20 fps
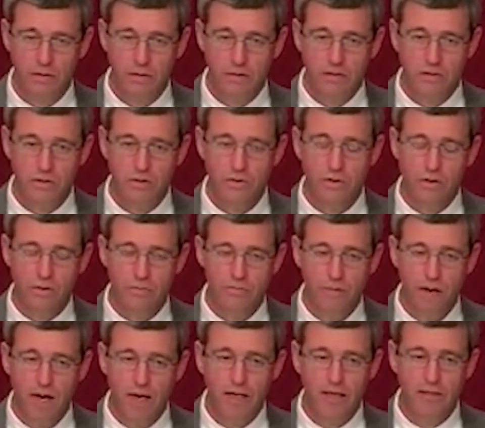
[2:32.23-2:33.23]
So your
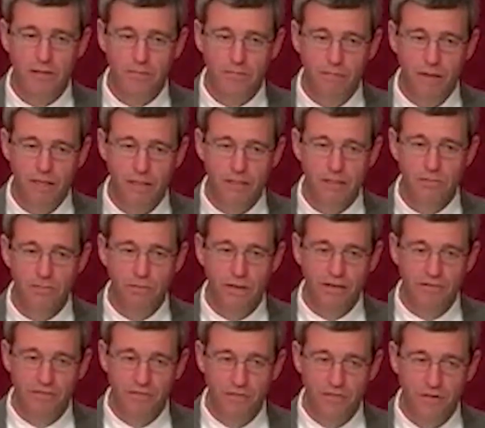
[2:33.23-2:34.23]
mind must
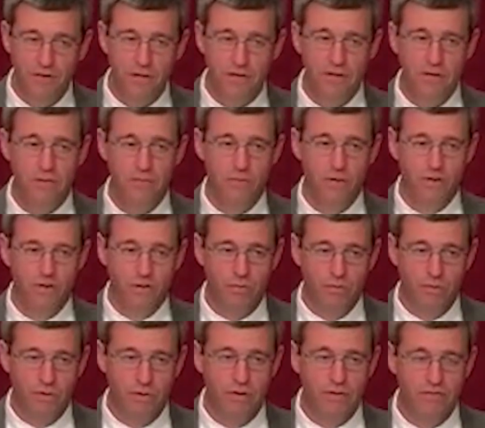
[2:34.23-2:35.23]
be filled with the
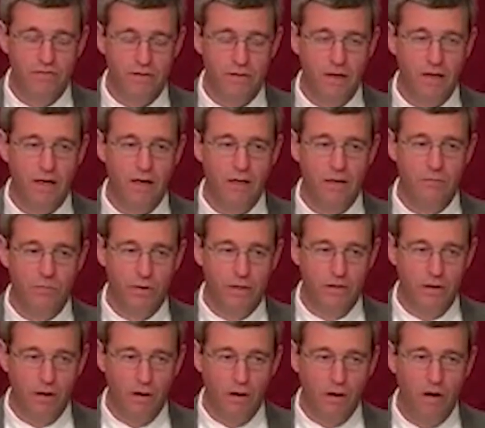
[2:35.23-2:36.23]
Word of God
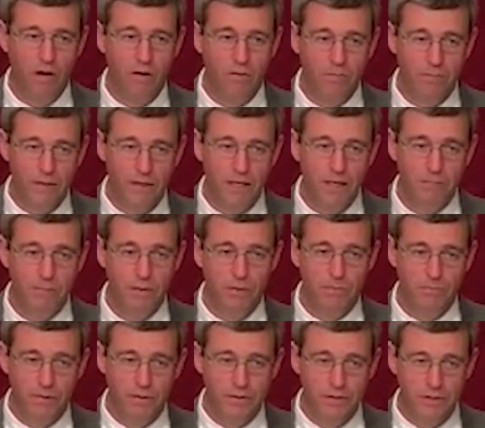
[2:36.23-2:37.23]
when all people
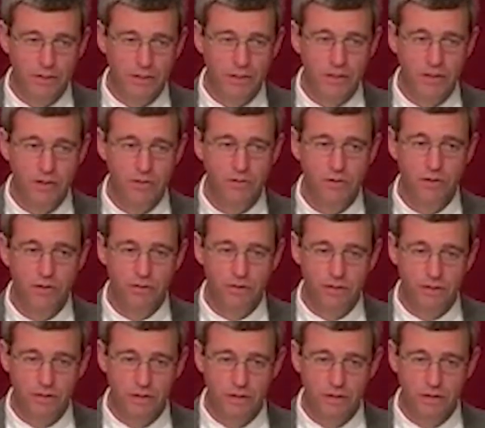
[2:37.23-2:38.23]
persecute you
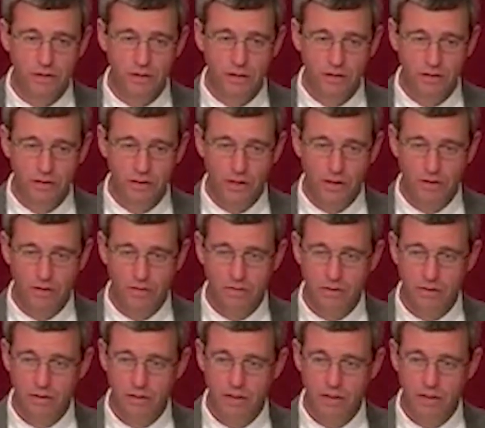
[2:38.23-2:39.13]
and turn on you.